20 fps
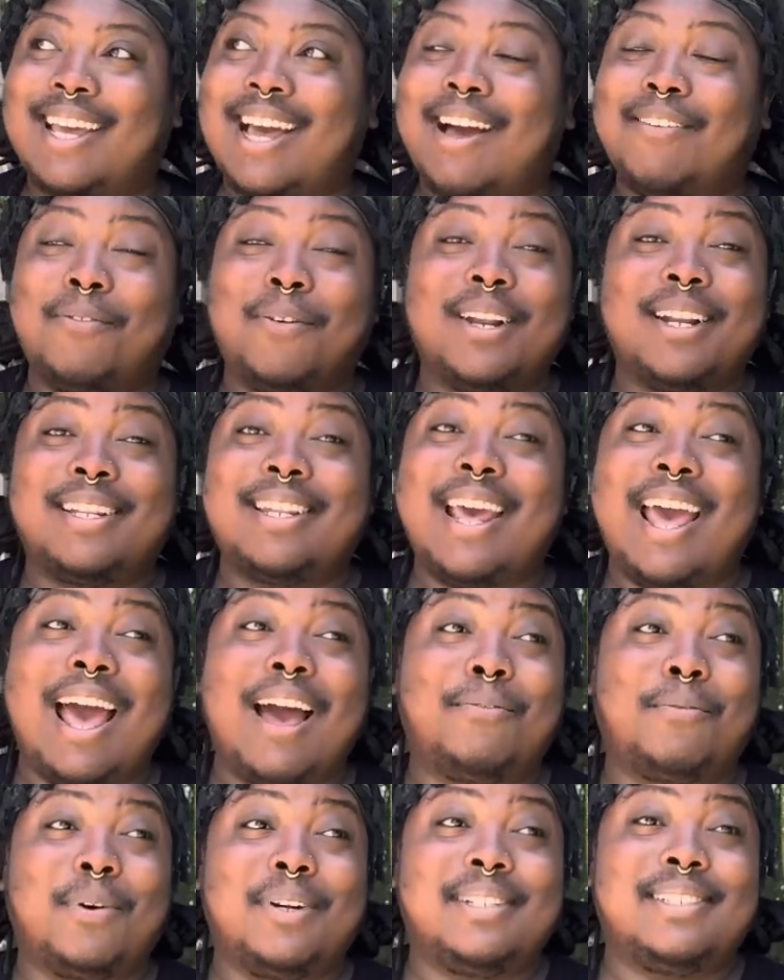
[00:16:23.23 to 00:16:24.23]
I've wanted to
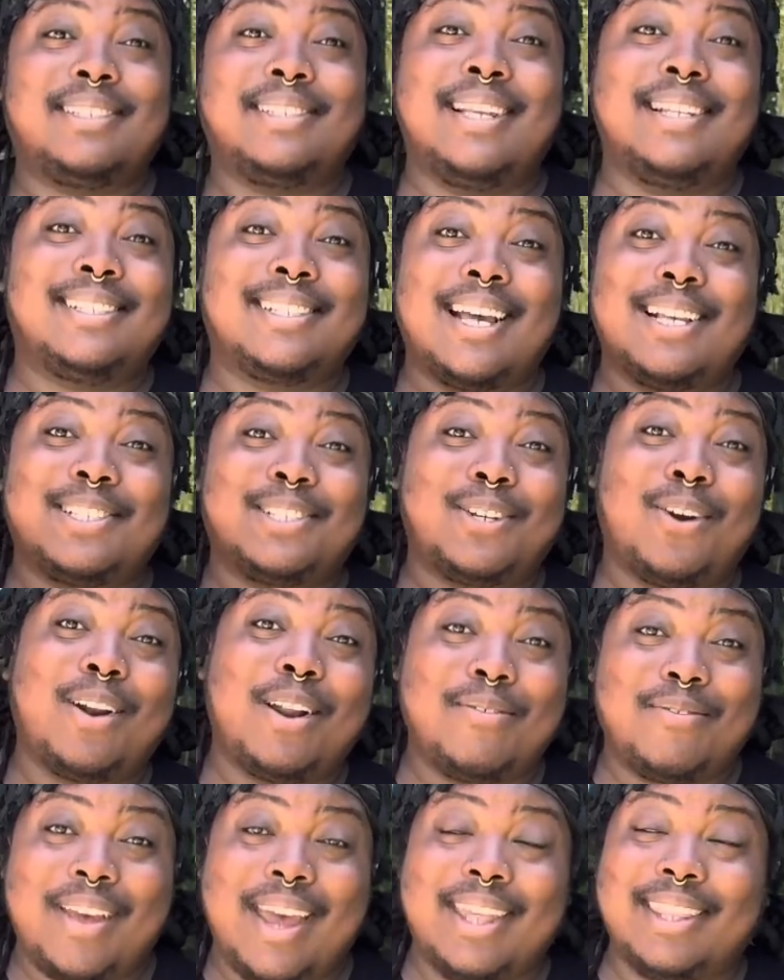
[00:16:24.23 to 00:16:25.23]
have one since I
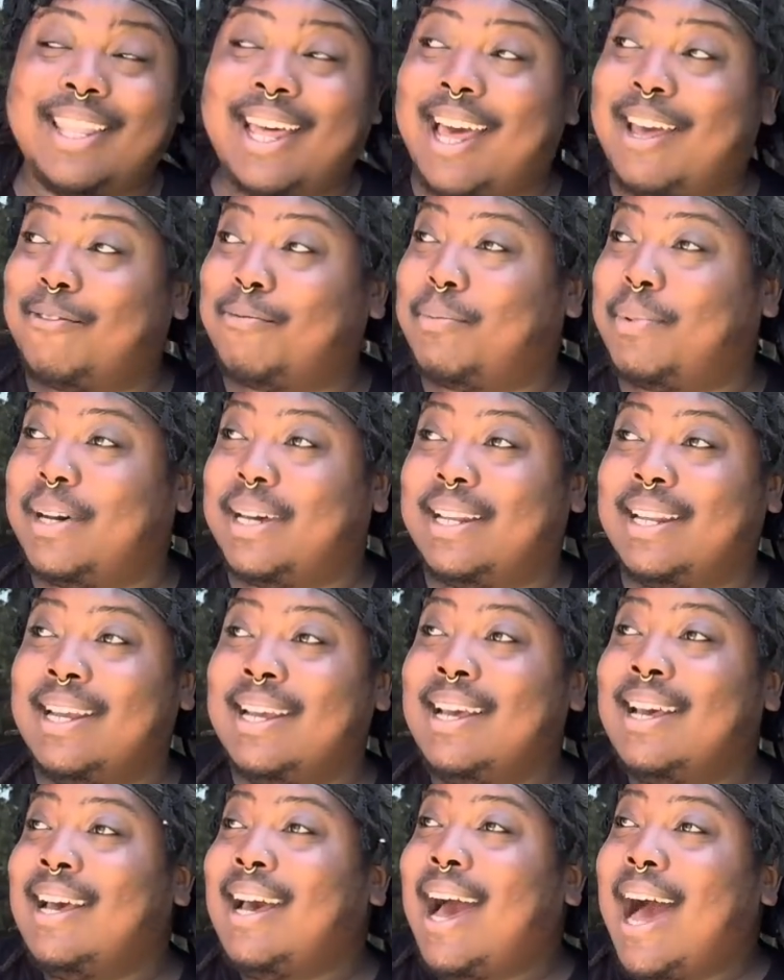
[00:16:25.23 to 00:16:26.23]
started van life, but
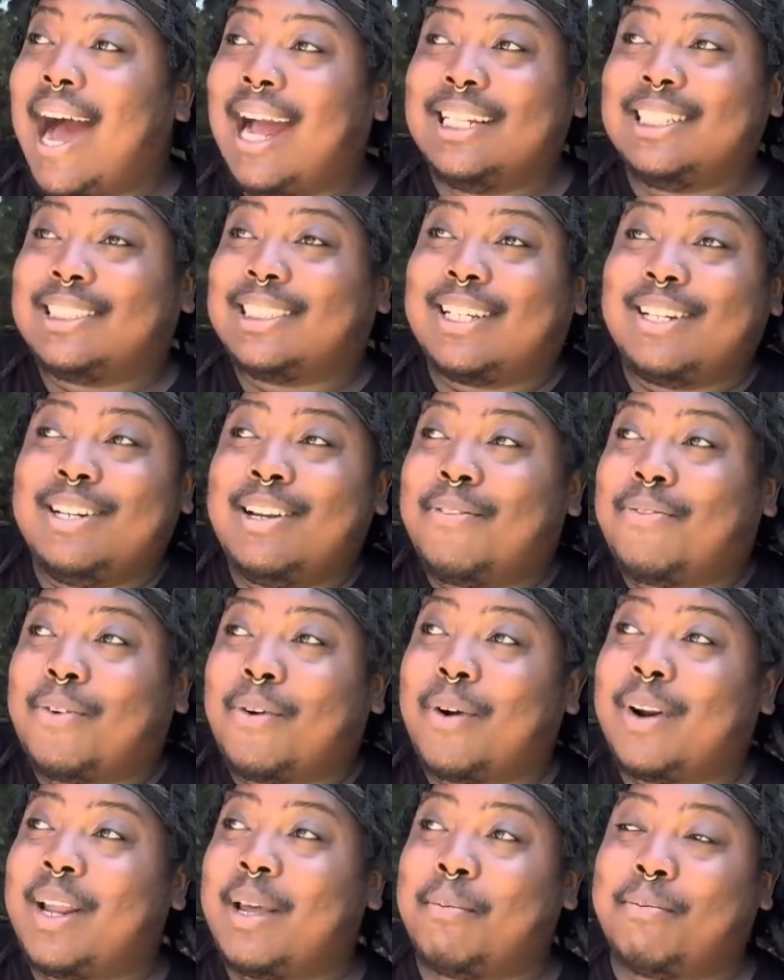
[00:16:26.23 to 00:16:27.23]
I just couldn't
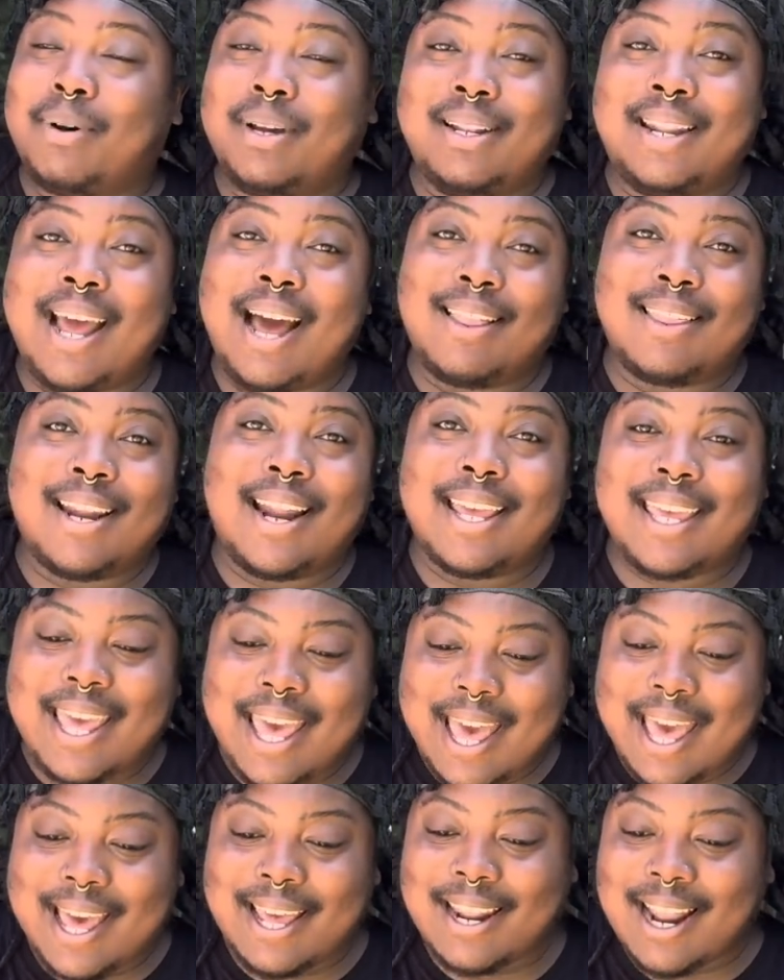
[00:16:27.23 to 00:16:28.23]
afford it. But now that I
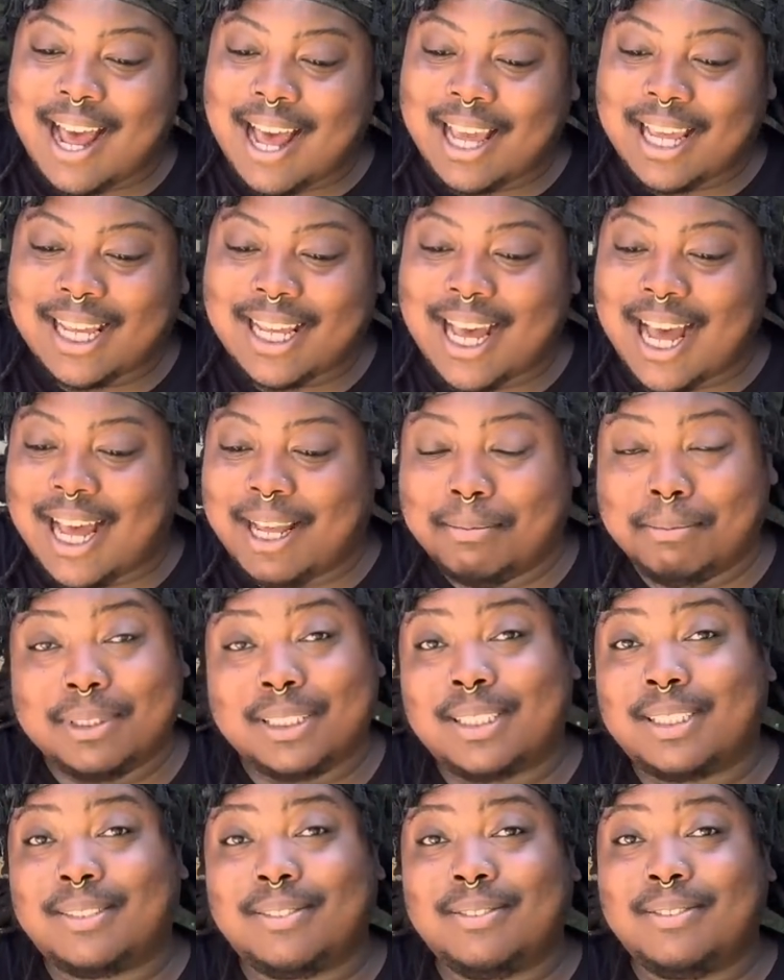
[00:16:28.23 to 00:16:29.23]
can, I'm
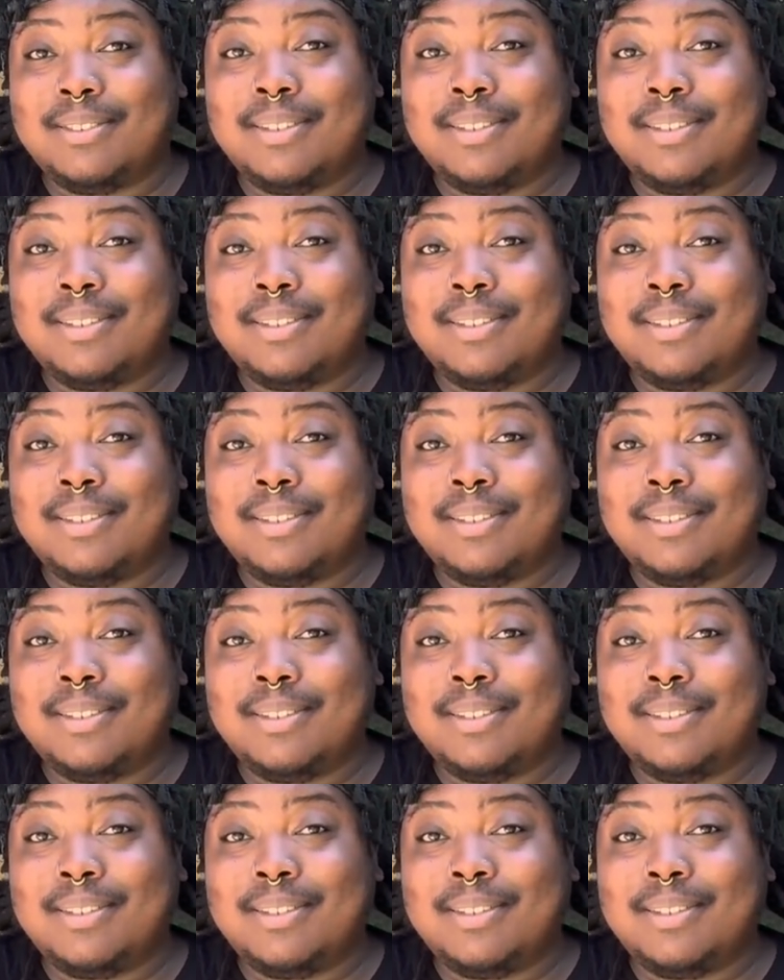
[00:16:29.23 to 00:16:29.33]
just